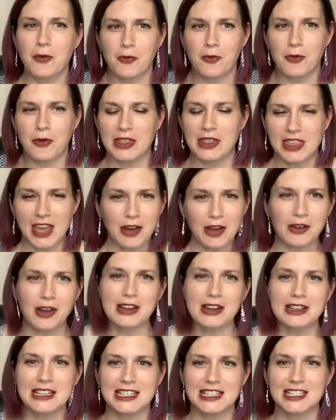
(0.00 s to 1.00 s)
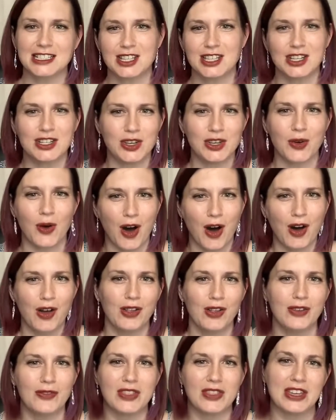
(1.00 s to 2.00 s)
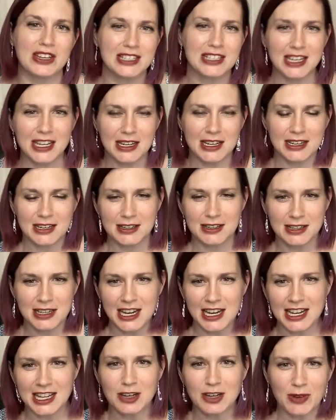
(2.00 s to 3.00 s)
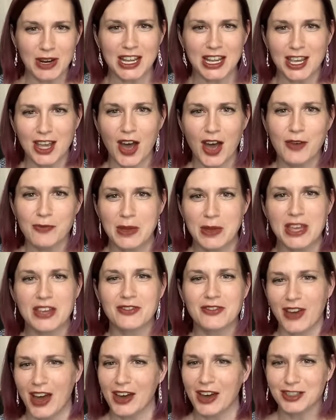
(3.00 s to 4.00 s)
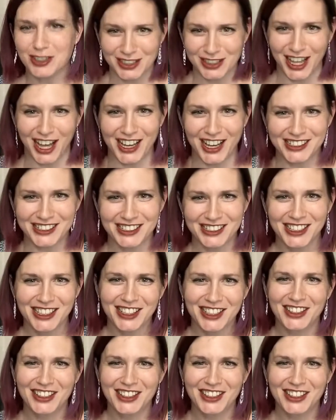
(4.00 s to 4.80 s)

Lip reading: without needing to do all of the nitty-gritty of being found online.